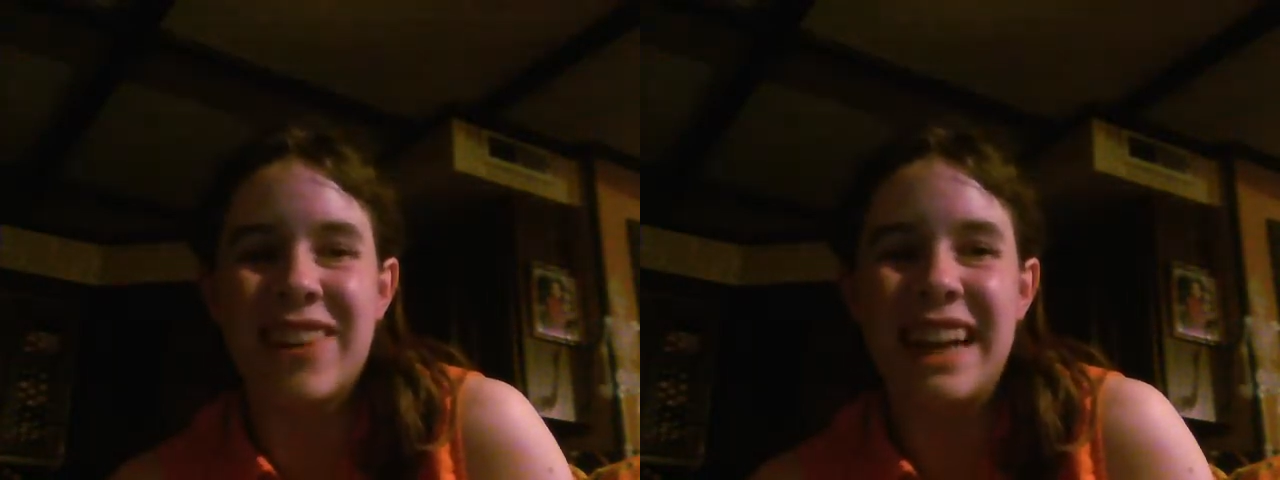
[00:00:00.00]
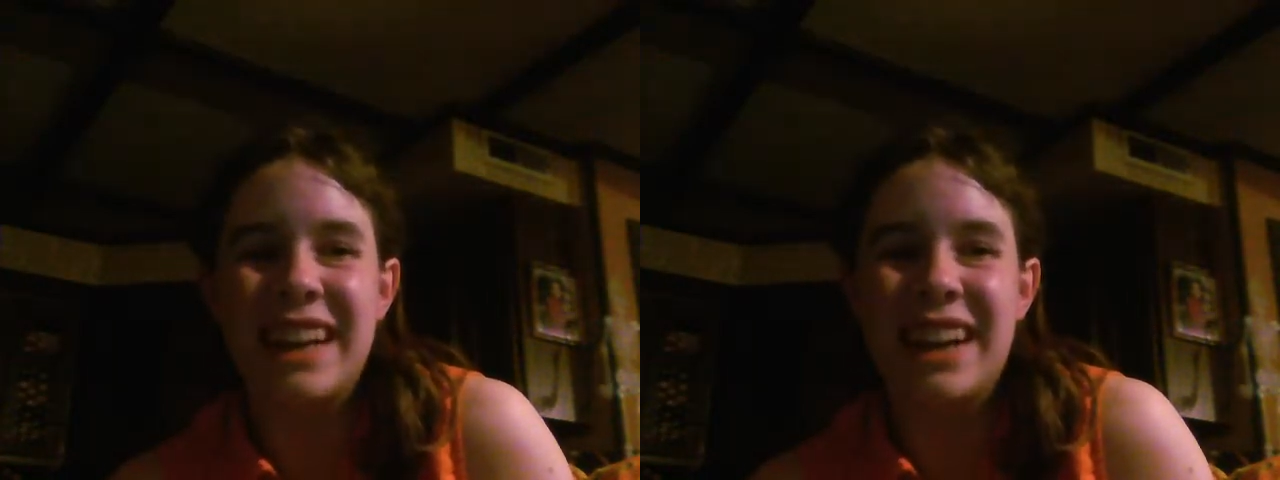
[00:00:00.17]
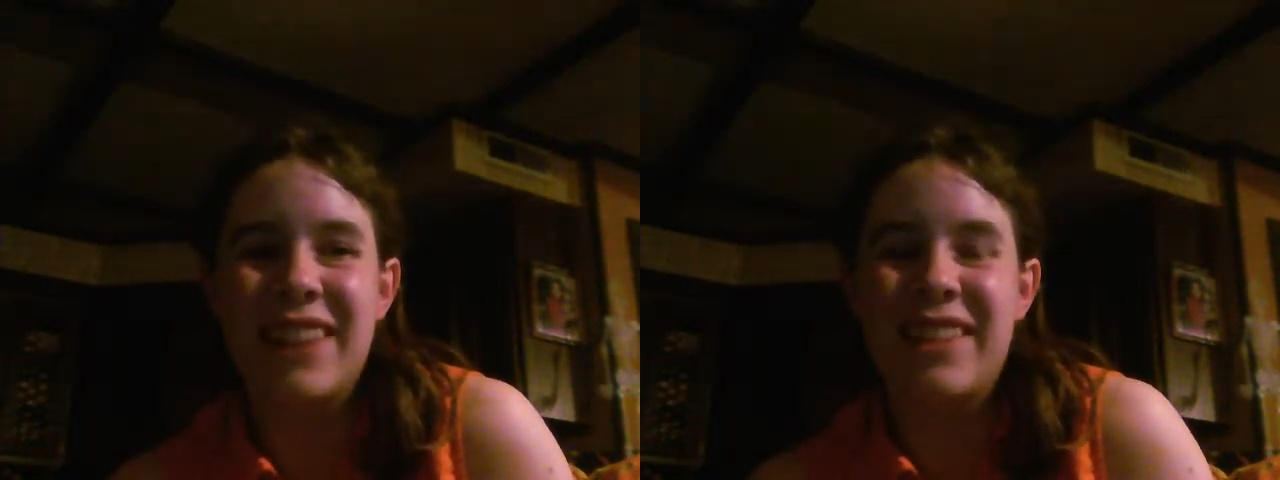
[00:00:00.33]

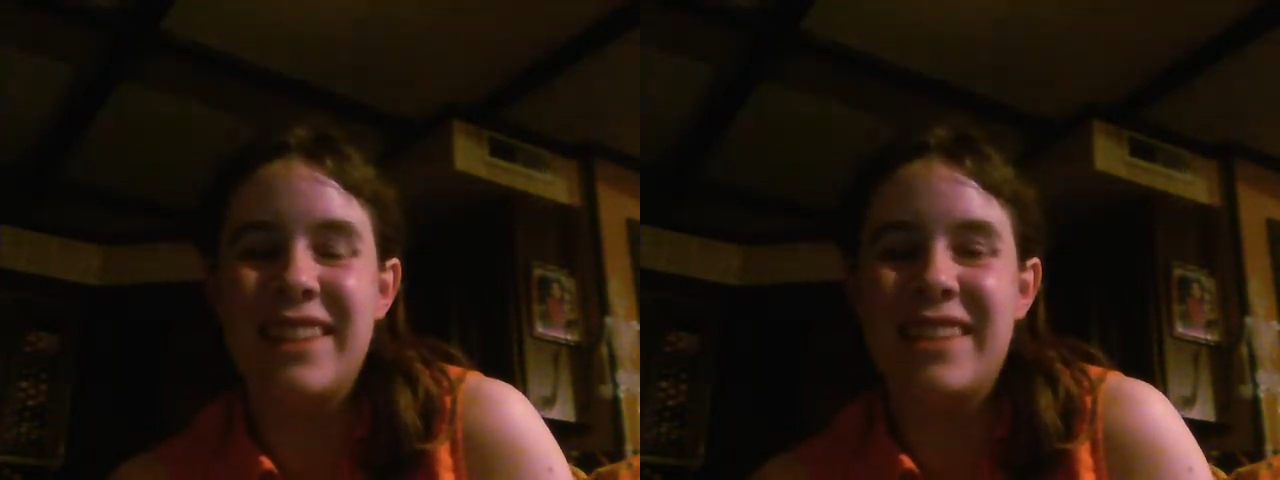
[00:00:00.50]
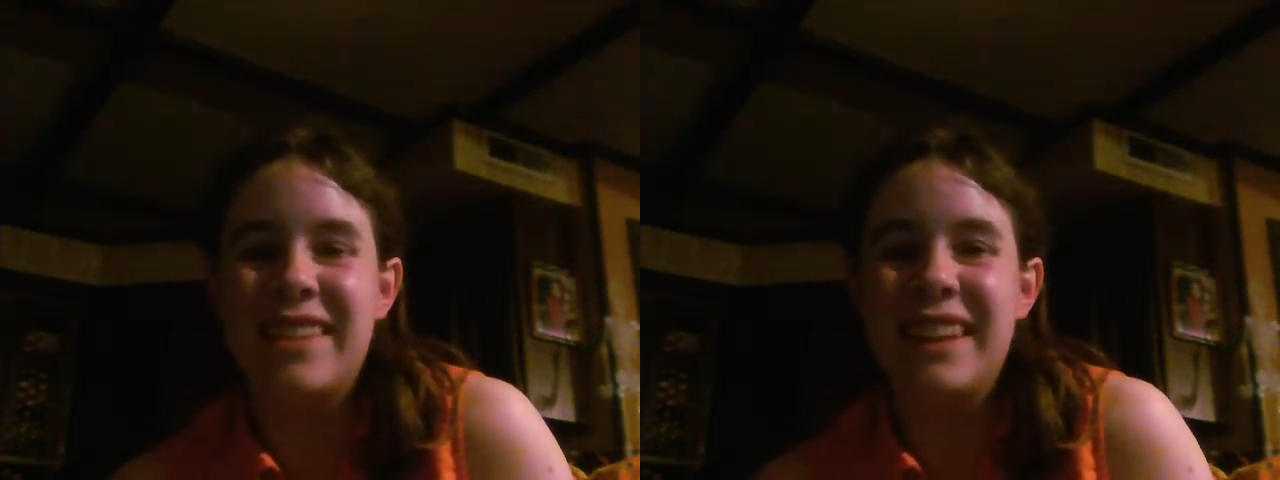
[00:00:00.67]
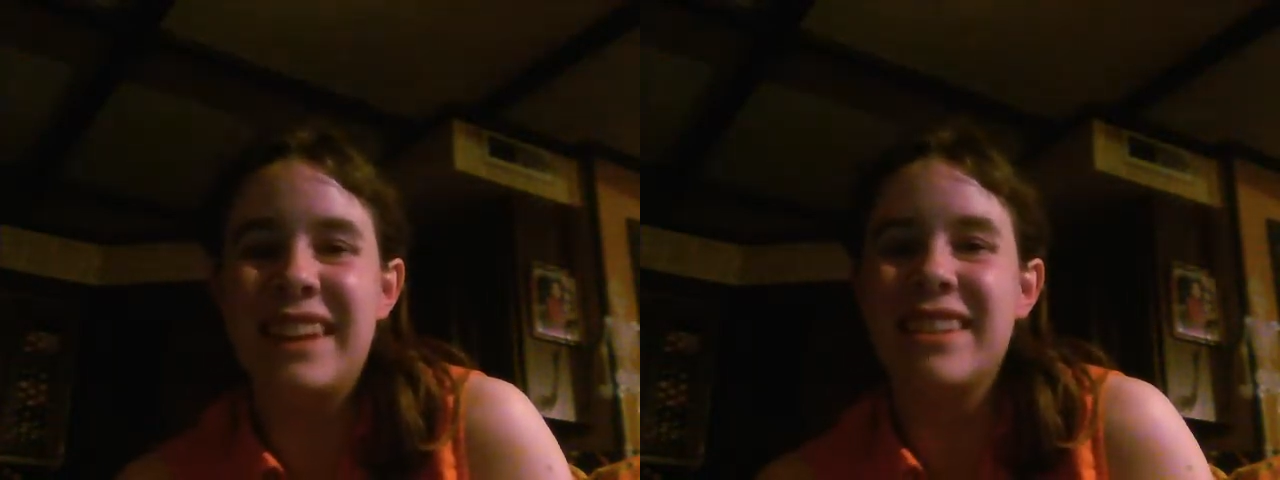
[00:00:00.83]
breakup in
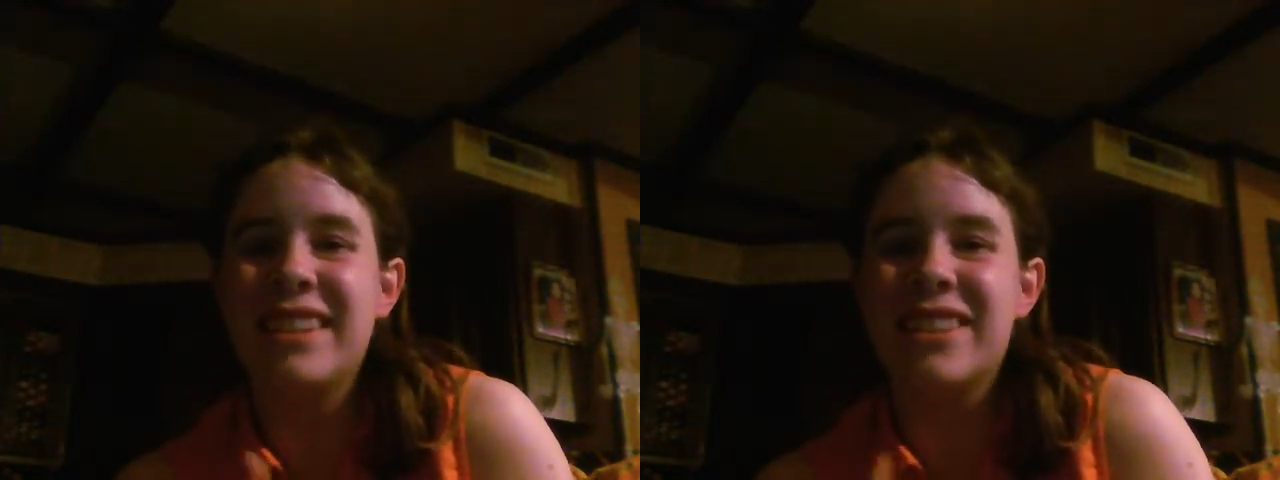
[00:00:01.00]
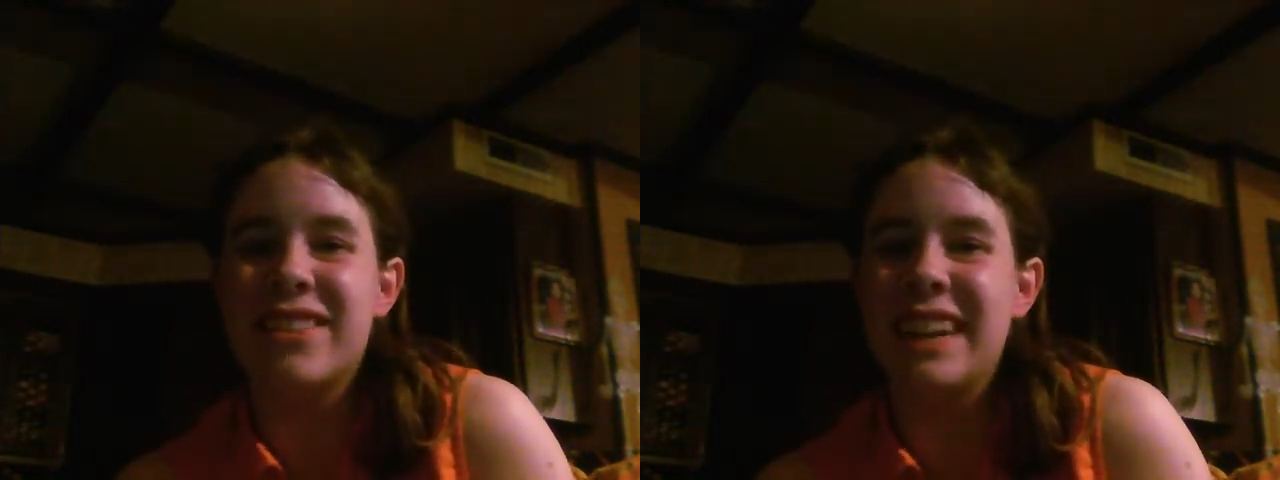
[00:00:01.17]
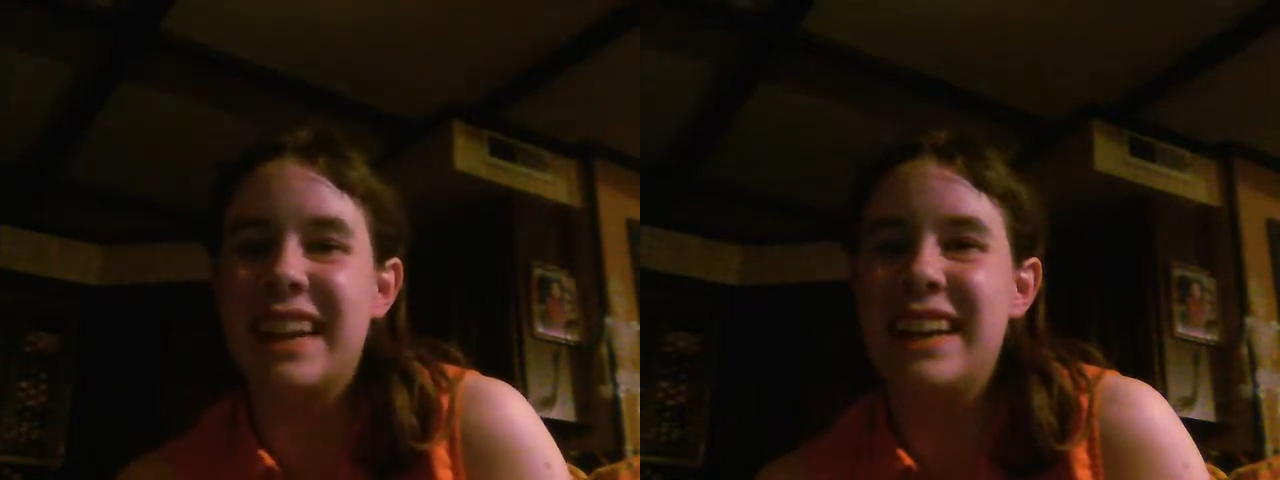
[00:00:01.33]
season
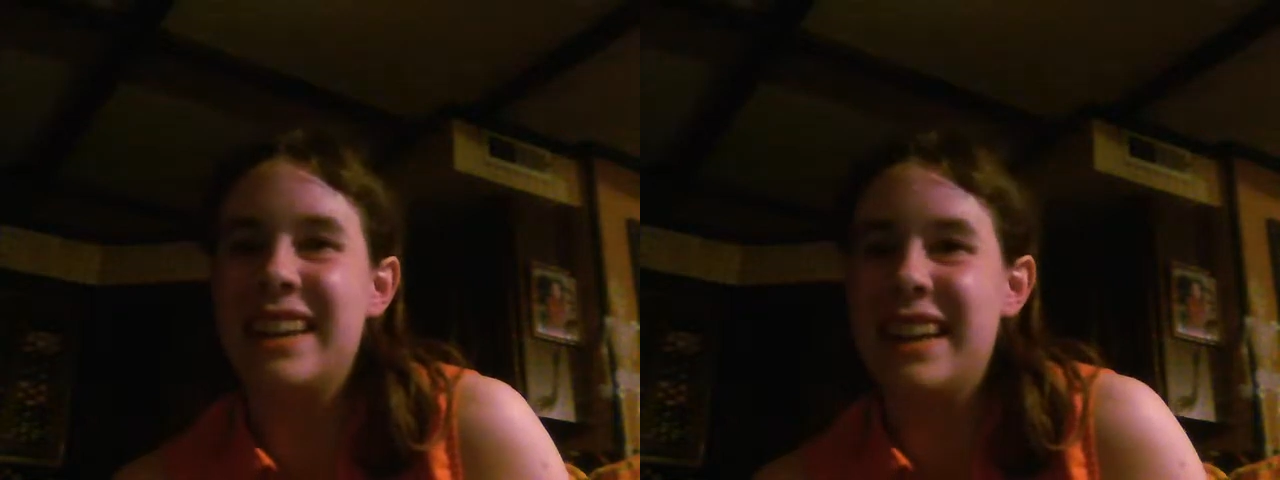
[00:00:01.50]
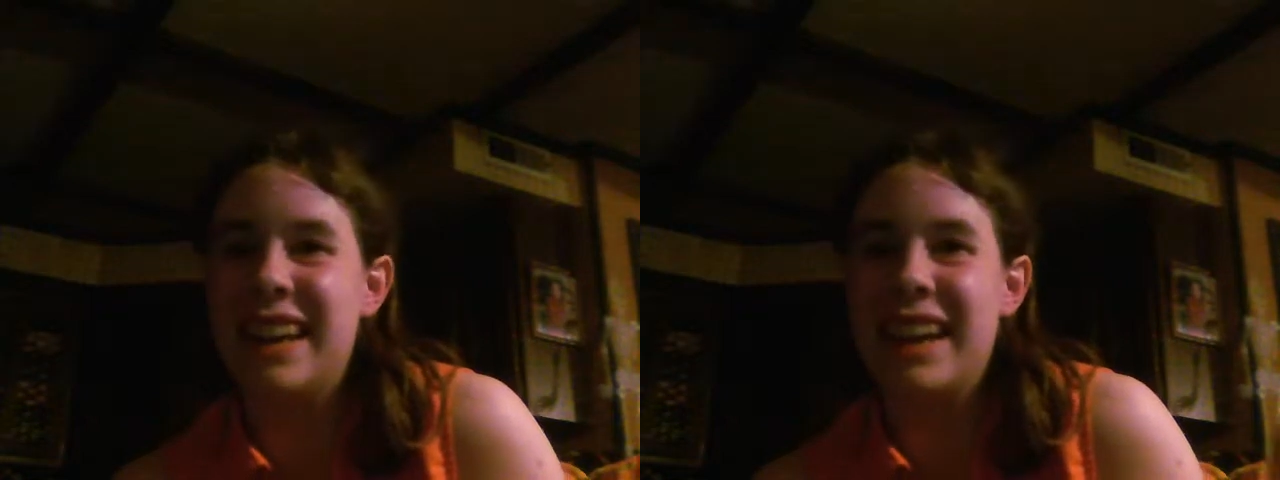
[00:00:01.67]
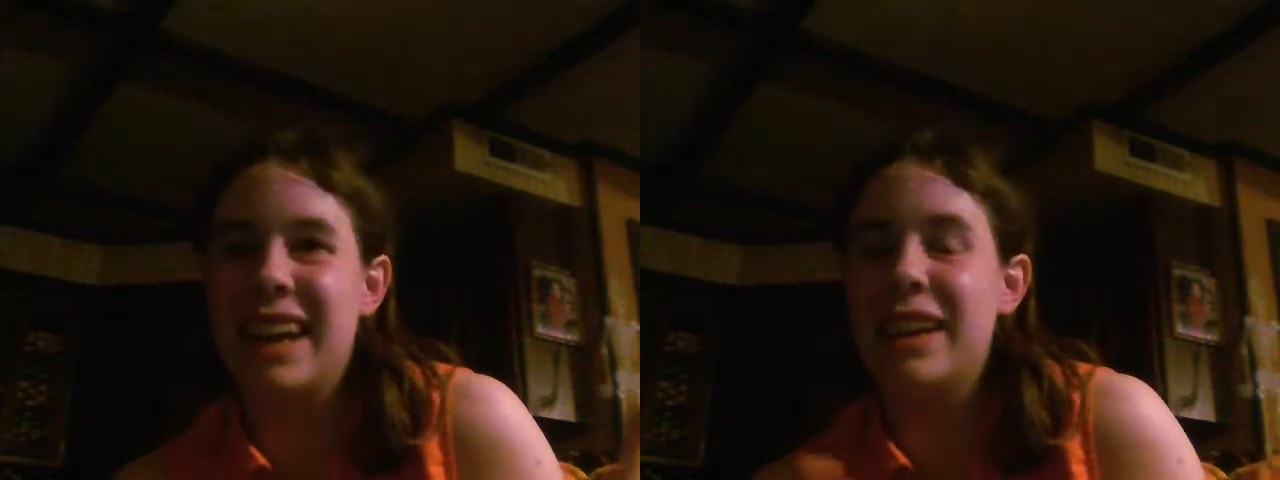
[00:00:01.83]
3,
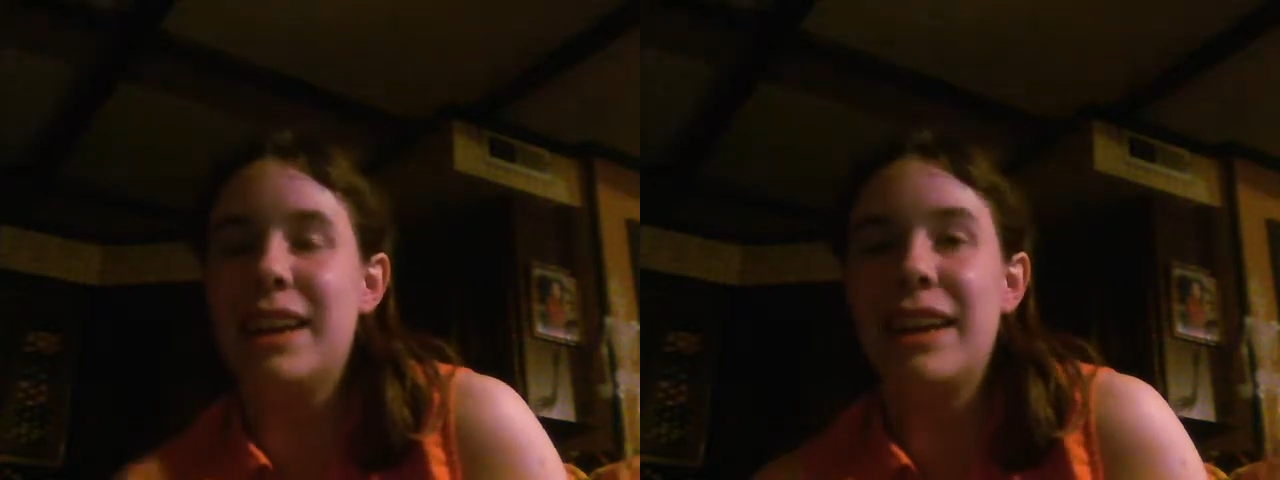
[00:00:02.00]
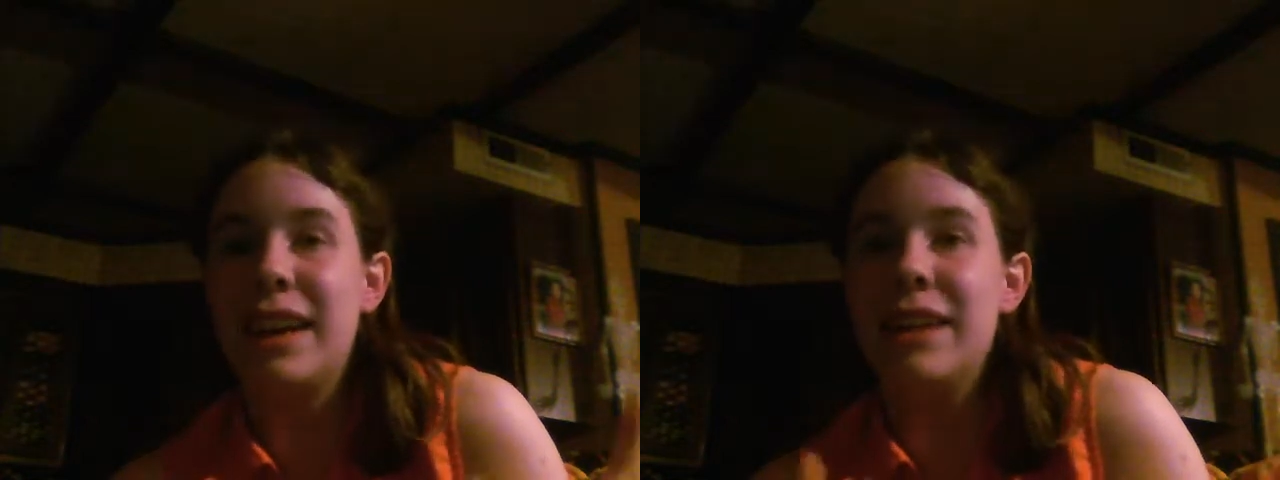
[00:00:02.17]
the